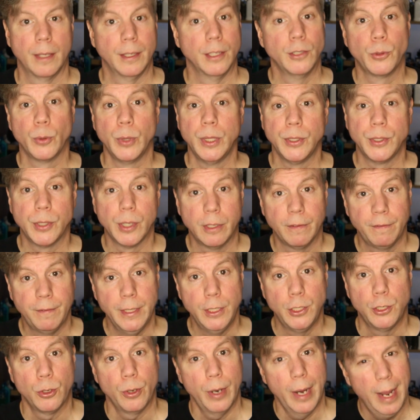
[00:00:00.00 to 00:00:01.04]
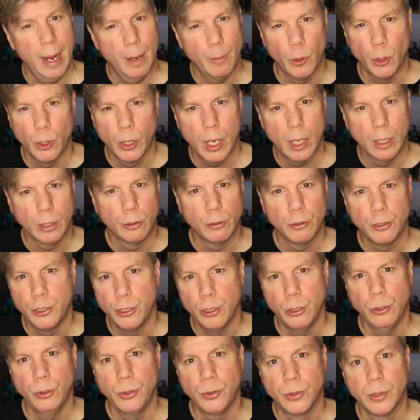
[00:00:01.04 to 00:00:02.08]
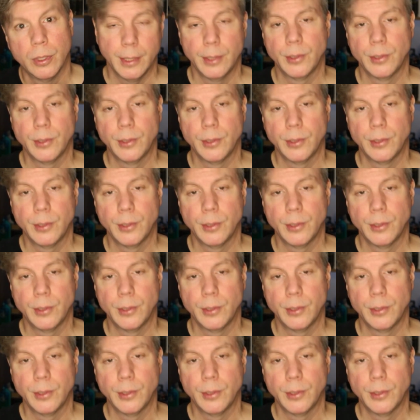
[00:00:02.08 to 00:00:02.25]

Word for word: now this one is going to feature amber colored juice.